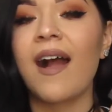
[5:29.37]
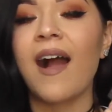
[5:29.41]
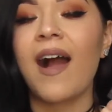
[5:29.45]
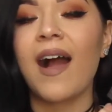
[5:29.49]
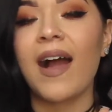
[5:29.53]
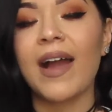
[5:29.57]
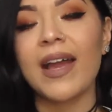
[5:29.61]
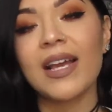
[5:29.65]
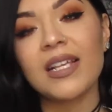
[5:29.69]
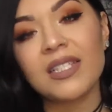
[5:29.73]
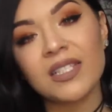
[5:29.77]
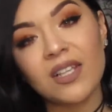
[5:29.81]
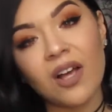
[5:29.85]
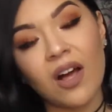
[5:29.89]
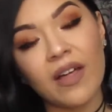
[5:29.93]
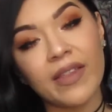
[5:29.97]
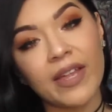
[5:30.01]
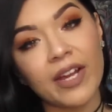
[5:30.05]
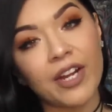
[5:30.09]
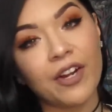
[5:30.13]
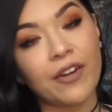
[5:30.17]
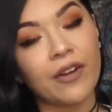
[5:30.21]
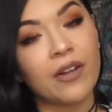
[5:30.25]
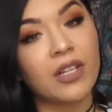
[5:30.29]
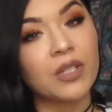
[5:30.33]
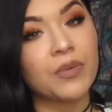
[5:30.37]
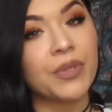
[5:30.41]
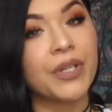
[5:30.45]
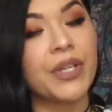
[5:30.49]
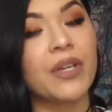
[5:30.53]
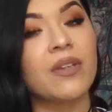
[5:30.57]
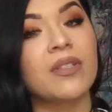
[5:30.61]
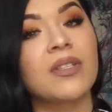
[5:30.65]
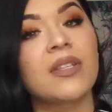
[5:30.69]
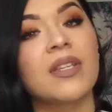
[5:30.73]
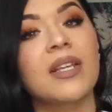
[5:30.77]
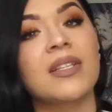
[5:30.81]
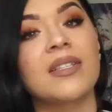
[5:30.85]
I saw that girls were
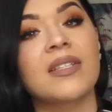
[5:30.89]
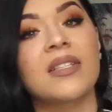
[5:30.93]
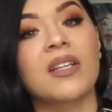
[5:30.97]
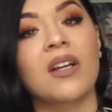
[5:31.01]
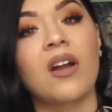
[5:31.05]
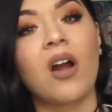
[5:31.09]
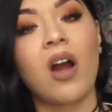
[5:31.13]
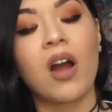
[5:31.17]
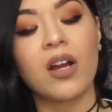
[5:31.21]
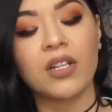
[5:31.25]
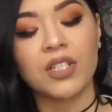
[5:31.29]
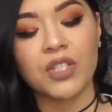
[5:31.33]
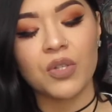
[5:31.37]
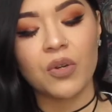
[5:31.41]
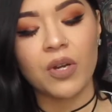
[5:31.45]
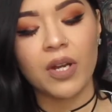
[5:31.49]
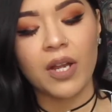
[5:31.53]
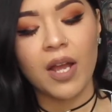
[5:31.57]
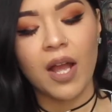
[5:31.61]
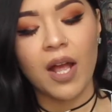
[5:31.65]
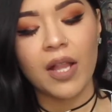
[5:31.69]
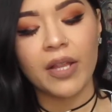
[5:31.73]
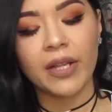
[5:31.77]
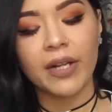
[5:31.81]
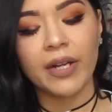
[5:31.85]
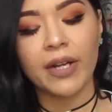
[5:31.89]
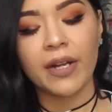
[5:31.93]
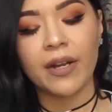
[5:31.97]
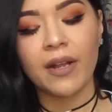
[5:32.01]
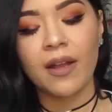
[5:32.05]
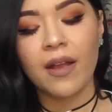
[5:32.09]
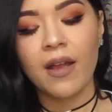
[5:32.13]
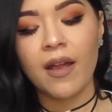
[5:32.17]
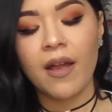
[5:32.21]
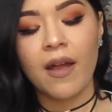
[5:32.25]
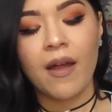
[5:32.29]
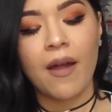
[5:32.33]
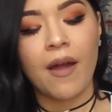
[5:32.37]
using this as a contour color,
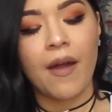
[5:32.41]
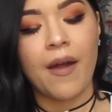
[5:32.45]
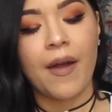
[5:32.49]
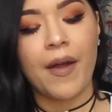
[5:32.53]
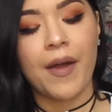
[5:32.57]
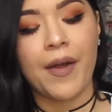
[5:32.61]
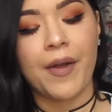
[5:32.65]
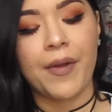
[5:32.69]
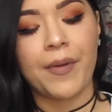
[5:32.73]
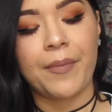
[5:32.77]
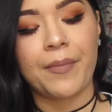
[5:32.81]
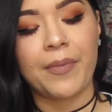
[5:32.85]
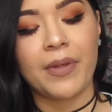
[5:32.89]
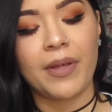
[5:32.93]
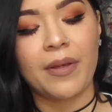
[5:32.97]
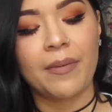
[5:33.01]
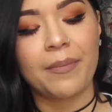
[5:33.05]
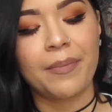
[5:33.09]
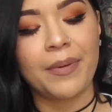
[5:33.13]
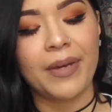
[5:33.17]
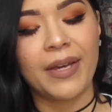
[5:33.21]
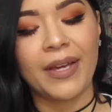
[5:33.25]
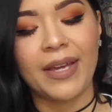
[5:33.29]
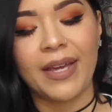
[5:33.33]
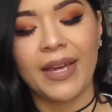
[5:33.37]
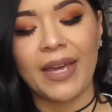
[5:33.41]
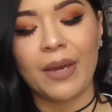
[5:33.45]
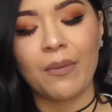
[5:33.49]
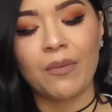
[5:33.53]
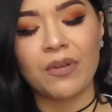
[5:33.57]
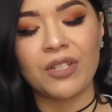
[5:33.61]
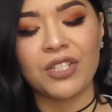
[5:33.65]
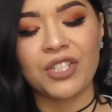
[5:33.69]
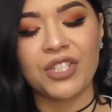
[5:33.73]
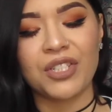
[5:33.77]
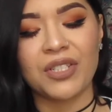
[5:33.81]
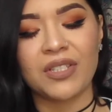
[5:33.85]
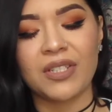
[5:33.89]
but it
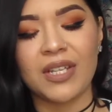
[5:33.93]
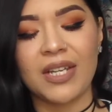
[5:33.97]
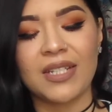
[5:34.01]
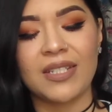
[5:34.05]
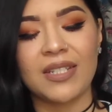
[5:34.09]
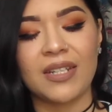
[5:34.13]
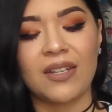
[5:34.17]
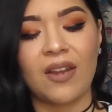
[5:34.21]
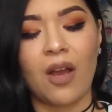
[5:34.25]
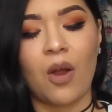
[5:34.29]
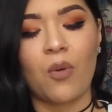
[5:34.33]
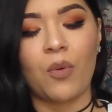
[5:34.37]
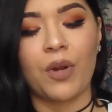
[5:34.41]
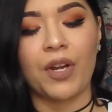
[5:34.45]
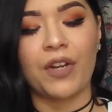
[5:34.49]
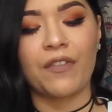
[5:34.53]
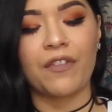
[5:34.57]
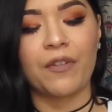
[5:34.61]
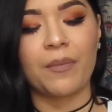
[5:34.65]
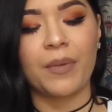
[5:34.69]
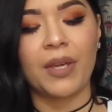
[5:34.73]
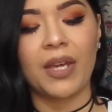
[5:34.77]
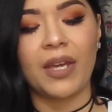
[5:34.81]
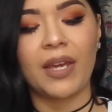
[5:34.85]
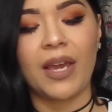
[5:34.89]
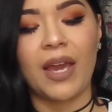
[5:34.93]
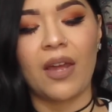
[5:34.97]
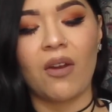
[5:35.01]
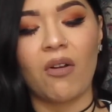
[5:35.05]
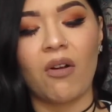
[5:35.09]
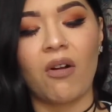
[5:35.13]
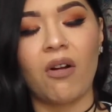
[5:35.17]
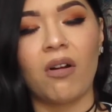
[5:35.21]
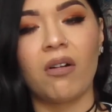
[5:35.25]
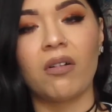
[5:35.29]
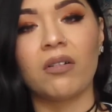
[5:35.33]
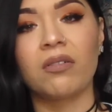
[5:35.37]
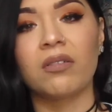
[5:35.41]
was just, it did not work for me at
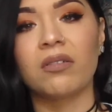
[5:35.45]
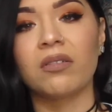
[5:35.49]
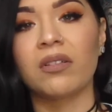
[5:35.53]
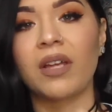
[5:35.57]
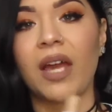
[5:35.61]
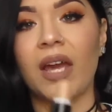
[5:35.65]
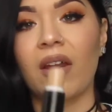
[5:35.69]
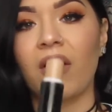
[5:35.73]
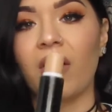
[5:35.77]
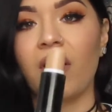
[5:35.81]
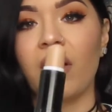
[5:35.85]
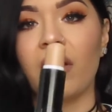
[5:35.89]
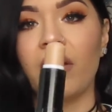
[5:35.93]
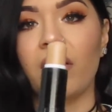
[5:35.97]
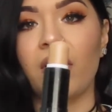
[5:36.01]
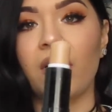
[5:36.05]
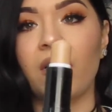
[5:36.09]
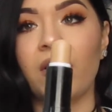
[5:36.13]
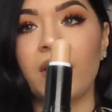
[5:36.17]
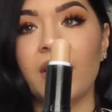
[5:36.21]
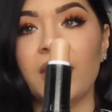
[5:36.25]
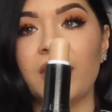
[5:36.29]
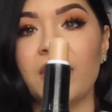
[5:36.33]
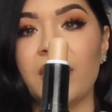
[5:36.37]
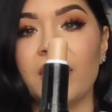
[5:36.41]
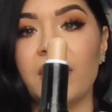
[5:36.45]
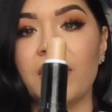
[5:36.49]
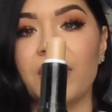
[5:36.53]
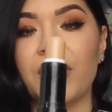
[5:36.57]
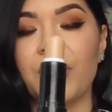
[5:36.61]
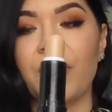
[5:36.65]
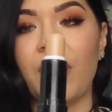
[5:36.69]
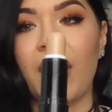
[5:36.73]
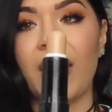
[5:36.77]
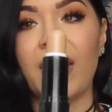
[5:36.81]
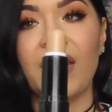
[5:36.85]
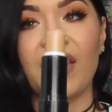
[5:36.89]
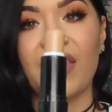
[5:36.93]
all. It didn't
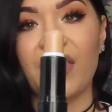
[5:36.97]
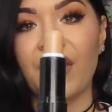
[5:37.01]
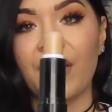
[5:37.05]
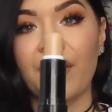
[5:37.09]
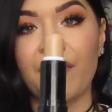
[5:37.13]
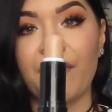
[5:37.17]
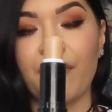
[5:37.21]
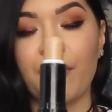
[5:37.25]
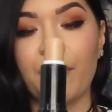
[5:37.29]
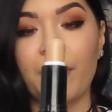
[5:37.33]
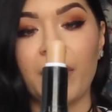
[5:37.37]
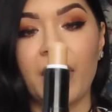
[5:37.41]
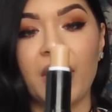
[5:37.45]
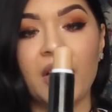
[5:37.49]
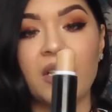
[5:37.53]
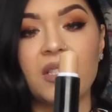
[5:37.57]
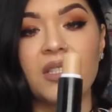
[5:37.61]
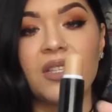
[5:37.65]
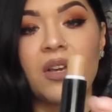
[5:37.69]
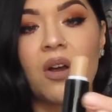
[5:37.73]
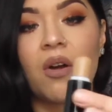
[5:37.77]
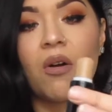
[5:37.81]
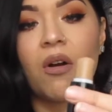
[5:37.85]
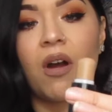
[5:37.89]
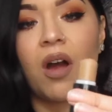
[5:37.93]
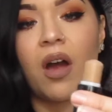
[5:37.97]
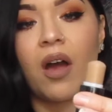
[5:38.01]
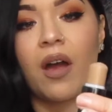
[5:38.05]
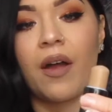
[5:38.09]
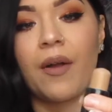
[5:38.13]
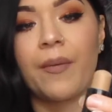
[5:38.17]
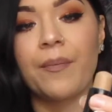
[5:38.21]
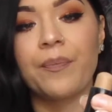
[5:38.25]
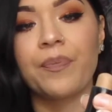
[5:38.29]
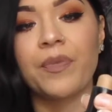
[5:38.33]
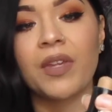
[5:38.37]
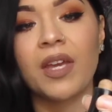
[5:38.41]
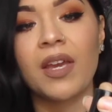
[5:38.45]
do anything for me. So,
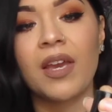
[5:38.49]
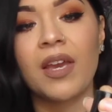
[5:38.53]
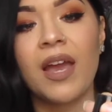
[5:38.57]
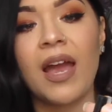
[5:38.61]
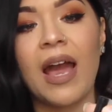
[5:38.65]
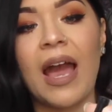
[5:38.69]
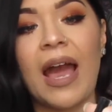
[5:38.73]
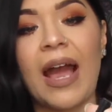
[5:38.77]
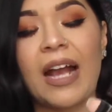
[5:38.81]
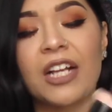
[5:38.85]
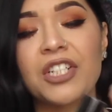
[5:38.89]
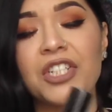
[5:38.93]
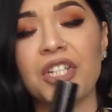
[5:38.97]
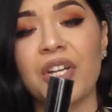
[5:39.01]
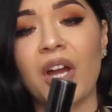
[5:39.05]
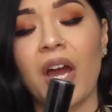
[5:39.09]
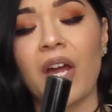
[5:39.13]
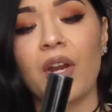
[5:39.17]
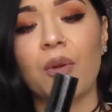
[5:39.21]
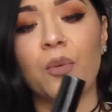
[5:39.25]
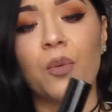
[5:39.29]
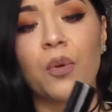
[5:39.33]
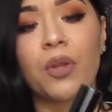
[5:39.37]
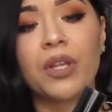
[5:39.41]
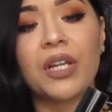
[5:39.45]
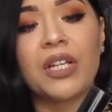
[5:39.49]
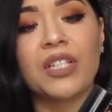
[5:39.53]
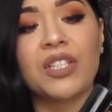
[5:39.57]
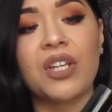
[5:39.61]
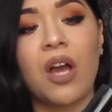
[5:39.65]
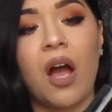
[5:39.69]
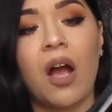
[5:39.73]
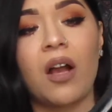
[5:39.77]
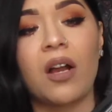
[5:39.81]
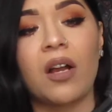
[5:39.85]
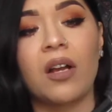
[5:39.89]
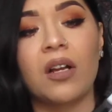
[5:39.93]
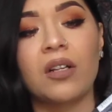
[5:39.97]
I actually got a really
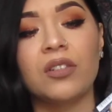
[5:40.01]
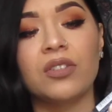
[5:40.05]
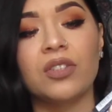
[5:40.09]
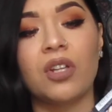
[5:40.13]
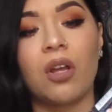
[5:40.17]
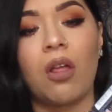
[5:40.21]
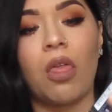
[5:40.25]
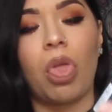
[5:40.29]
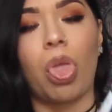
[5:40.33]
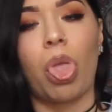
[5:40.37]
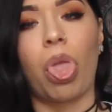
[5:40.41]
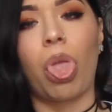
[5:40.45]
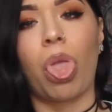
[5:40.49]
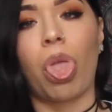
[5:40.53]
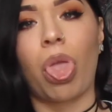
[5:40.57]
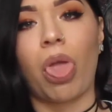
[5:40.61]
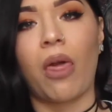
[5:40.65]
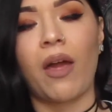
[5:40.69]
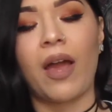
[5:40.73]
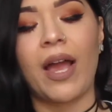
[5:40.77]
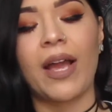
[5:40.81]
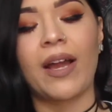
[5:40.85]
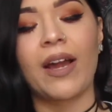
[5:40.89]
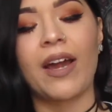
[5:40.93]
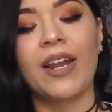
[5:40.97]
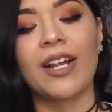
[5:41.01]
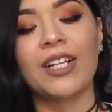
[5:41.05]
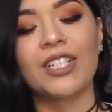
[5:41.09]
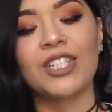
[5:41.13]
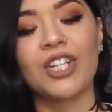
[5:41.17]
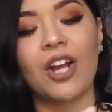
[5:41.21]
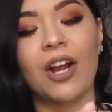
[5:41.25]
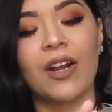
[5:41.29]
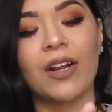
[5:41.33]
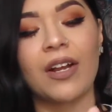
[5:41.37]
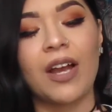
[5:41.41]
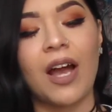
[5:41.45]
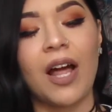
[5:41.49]
dark, I got a
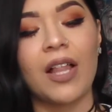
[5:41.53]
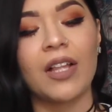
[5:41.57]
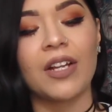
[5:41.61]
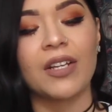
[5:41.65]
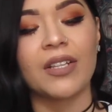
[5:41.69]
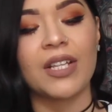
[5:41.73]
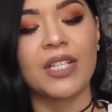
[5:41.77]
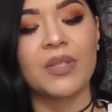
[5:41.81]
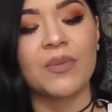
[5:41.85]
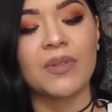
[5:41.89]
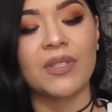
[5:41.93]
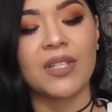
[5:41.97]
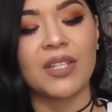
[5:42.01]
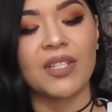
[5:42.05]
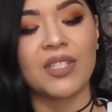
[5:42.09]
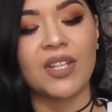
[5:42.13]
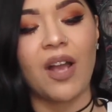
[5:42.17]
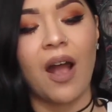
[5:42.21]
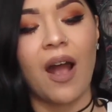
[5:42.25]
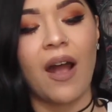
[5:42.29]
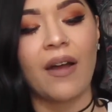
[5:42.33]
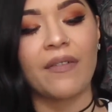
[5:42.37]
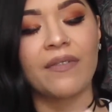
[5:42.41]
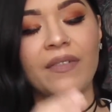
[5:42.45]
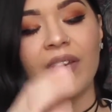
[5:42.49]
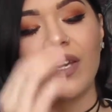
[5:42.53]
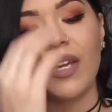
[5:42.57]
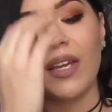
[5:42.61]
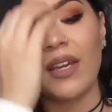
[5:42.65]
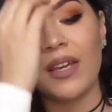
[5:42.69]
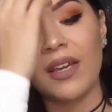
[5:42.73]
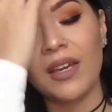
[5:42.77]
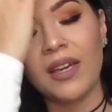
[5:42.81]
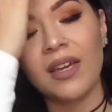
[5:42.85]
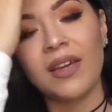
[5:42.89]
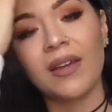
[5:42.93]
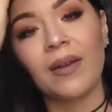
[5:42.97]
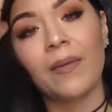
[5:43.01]
dark color. This one's in
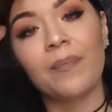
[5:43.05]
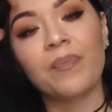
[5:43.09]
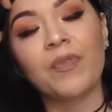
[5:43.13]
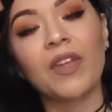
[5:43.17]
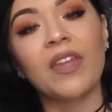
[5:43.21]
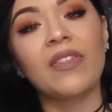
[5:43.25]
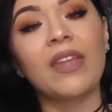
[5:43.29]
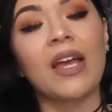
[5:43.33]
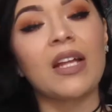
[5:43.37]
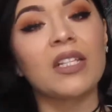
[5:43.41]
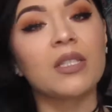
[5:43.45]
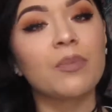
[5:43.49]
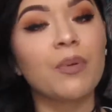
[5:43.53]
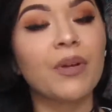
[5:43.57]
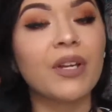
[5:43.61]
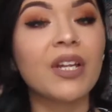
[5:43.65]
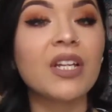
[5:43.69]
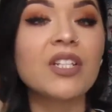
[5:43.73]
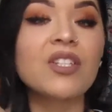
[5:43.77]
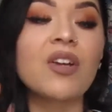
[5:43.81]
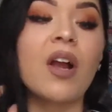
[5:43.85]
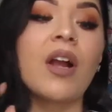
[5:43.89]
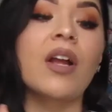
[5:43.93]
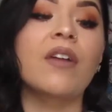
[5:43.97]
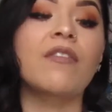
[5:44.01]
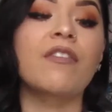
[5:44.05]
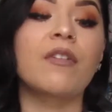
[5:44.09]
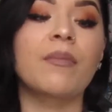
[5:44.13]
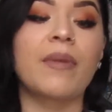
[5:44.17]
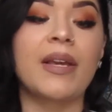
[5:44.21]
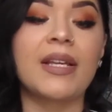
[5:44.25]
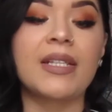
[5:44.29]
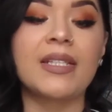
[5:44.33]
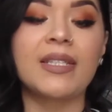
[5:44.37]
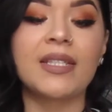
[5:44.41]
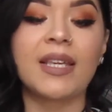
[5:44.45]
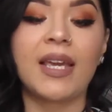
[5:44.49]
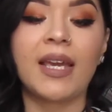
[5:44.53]
Toffee, and that's pretty dark for
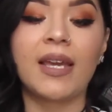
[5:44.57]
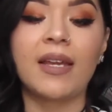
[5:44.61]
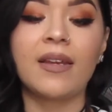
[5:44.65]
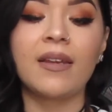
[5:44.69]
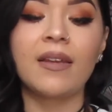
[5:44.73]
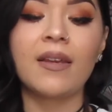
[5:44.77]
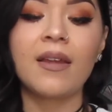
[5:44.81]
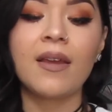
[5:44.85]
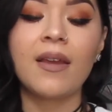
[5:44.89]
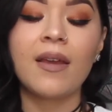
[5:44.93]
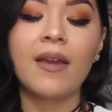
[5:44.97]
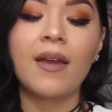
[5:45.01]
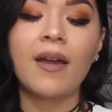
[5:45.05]
my skin.